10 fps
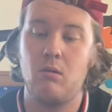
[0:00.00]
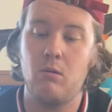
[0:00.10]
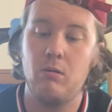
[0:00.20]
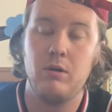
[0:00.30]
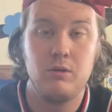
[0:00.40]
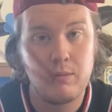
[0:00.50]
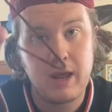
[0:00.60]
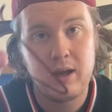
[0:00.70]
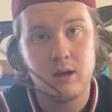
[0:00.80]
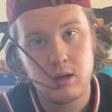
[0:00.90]
or you can
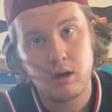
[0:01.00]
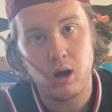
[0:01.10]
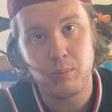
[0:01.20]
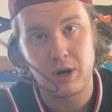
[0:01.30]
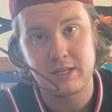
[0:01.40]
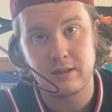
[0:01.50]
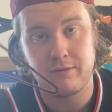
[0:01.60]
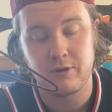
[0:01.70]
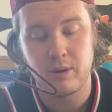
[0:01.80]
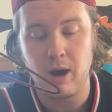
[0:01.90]
make a bracelet
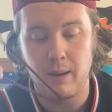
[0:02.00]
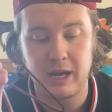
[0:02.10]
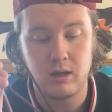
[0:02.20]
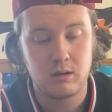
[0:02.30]
for your mommy.